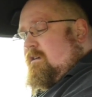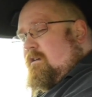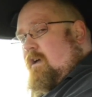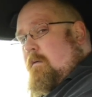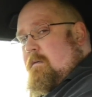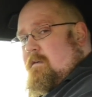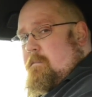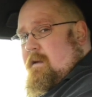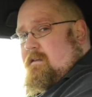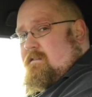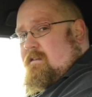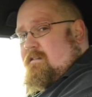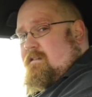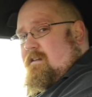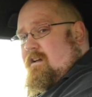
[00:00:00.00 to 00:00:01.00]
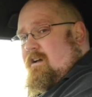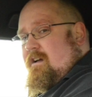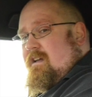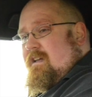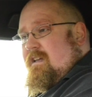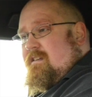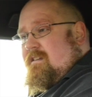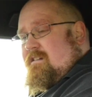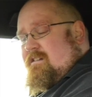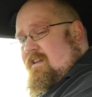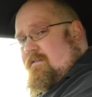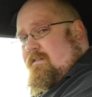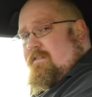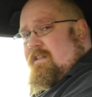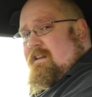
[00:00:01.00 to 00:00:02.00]
Cubby spaces is
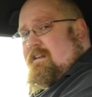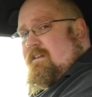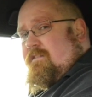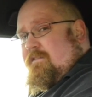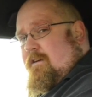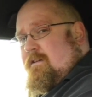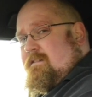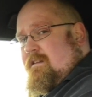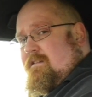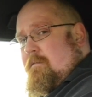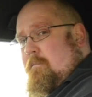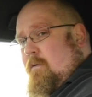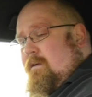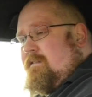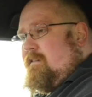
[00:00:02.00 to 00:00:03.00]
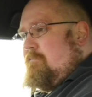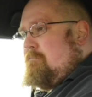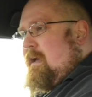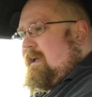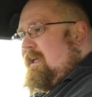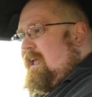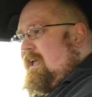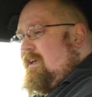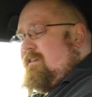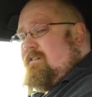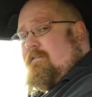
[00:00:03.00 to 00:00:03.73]
another thing that's very disappointing back here.